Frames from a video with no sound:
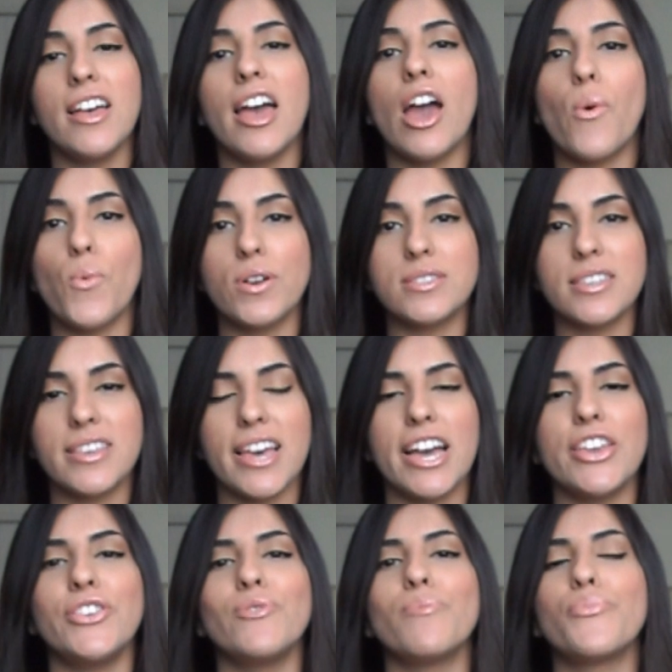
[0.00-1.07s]
And once
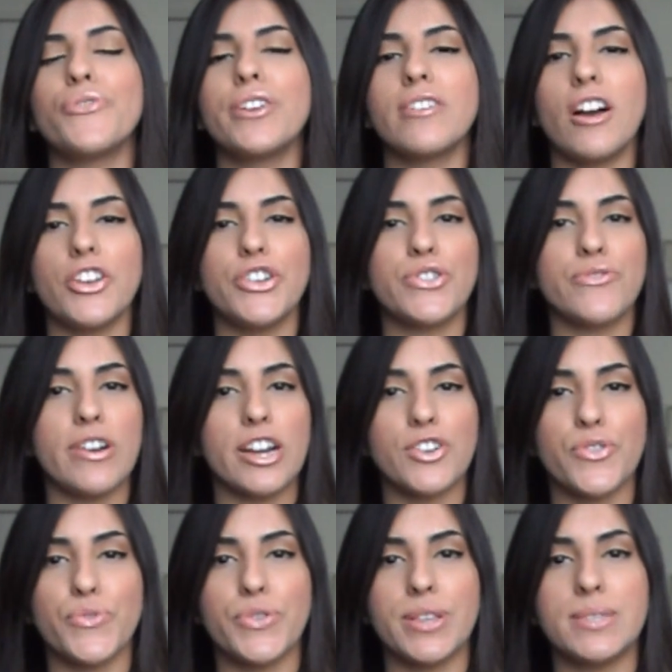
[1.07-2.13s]
again, you bring out your
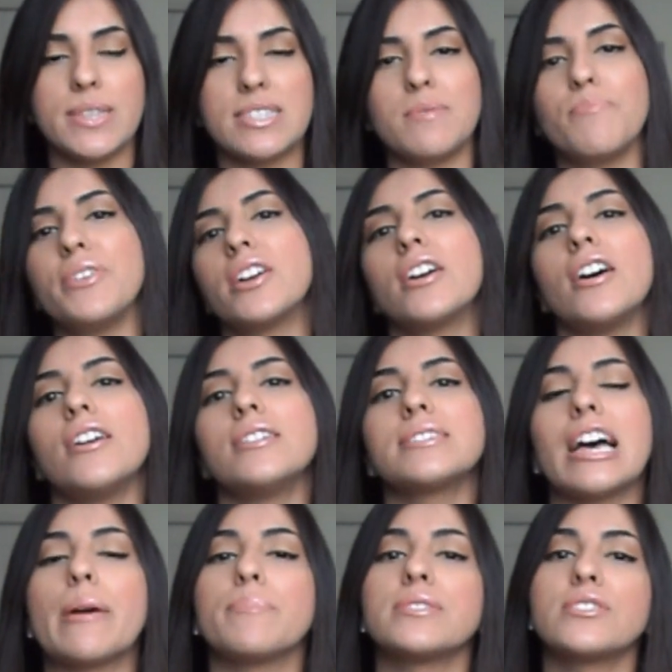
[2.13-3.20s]
characteristics. Because
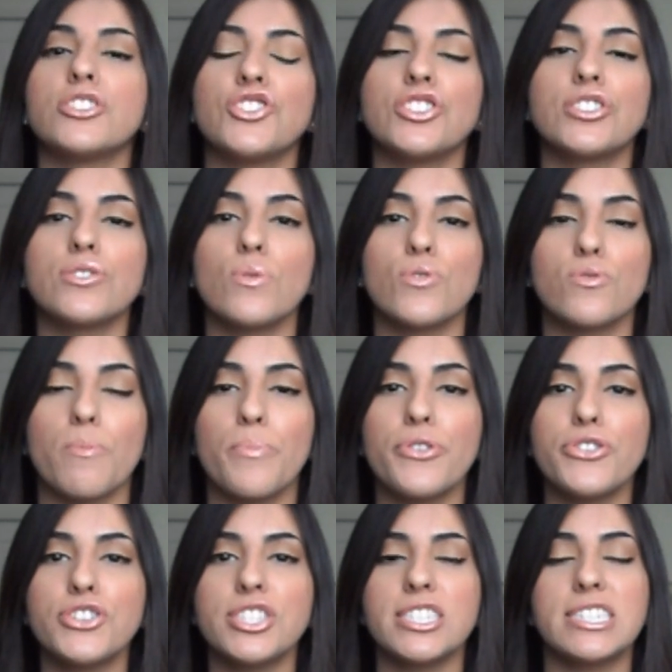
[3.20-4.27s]
I'm such a social
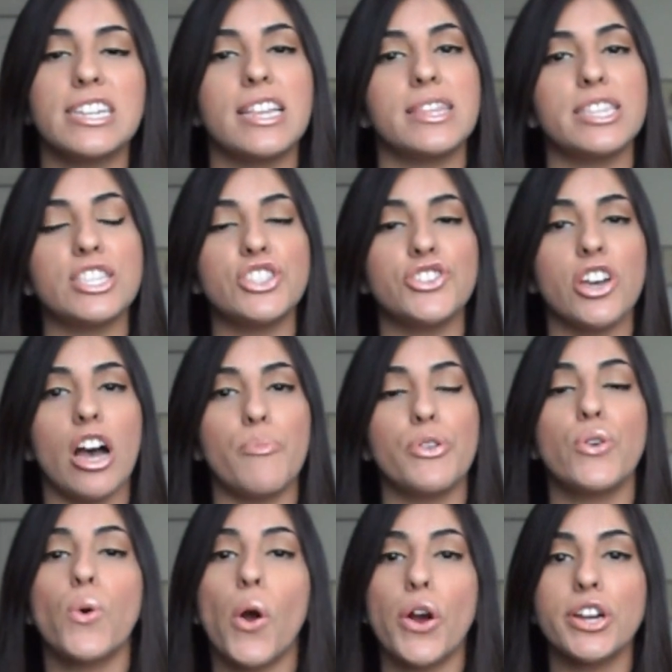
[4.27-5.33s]
person and this job
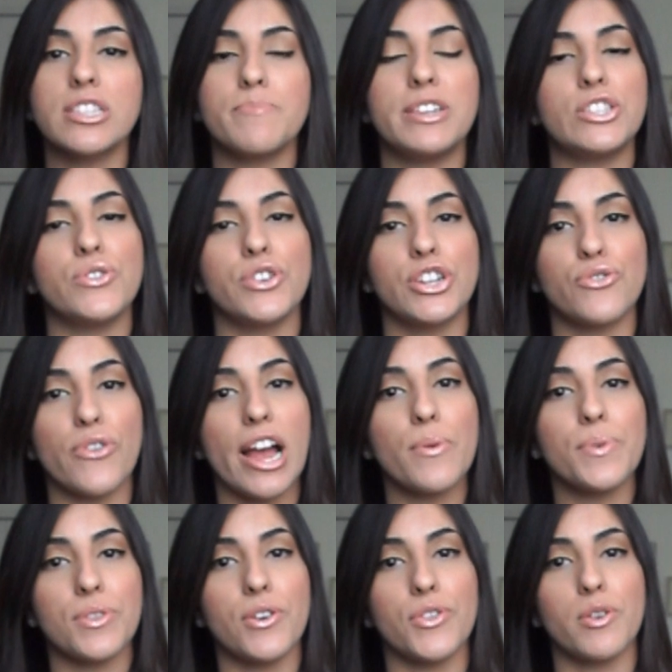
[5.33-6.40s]
requires me to interact
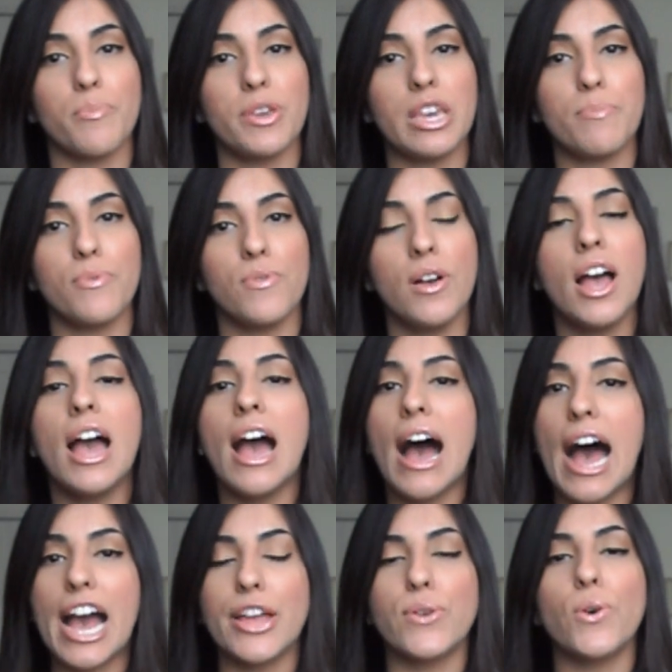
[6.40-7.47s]
with other people,
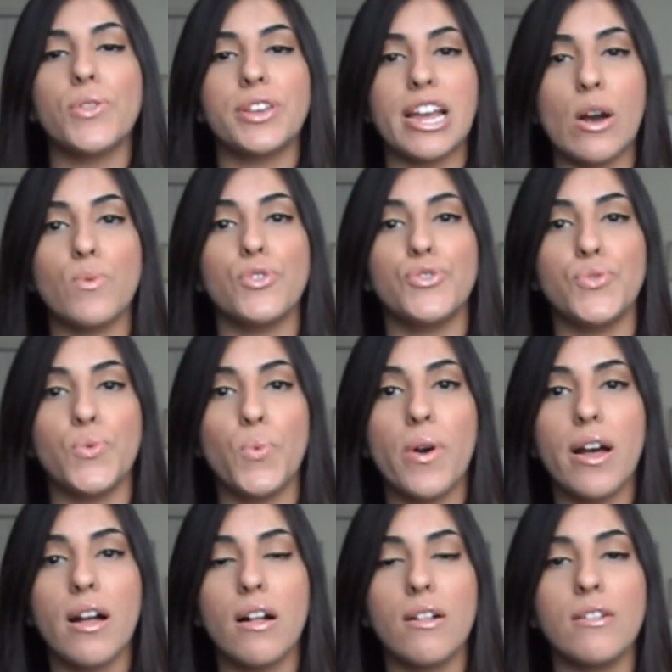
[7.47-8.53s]
I know that I will do
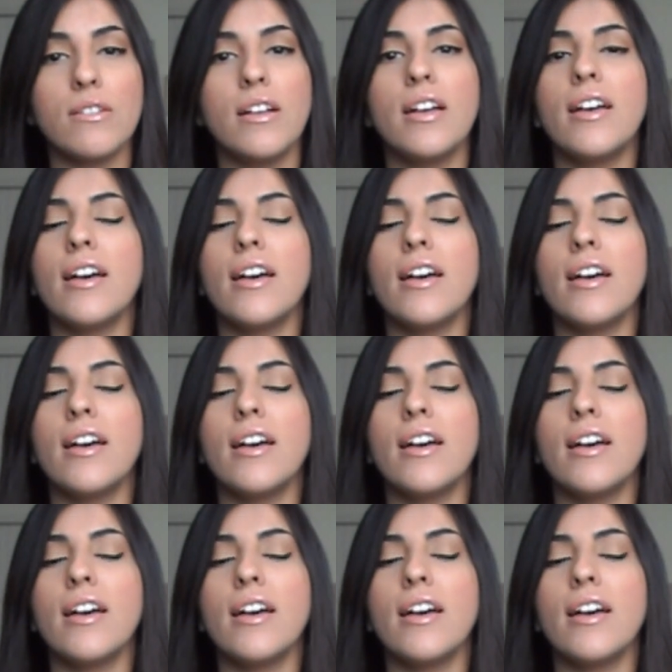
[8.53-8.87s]
well.